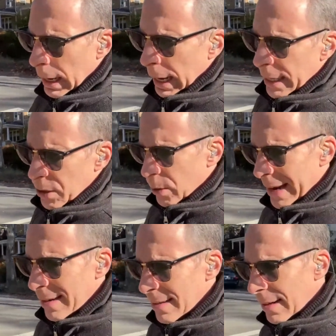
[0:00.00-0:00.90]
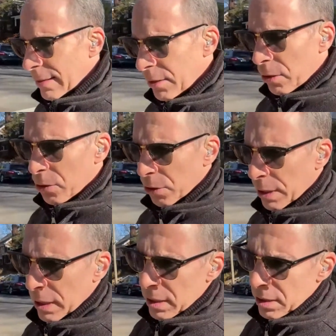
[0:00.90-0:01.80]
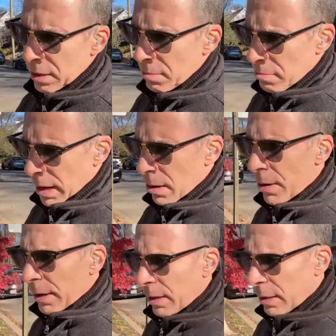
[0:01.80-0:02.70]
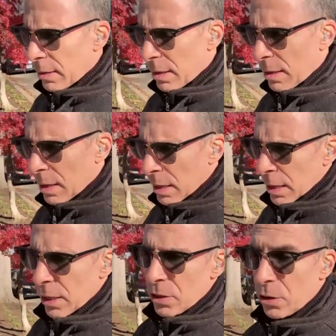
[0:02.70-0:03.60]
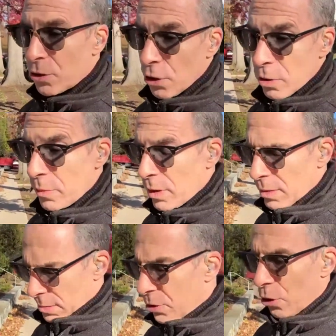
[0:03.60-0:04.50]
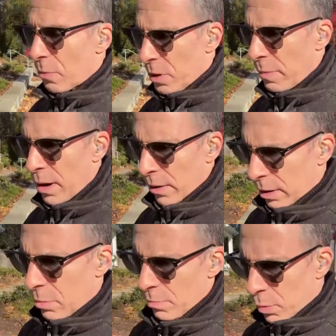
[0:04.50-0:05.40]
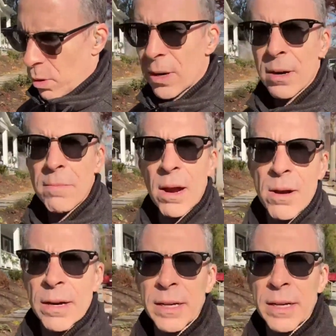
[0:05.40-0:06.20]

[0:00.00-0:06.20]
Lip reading: And so Anton Dilger, he's an American, he's a German American, but born in America.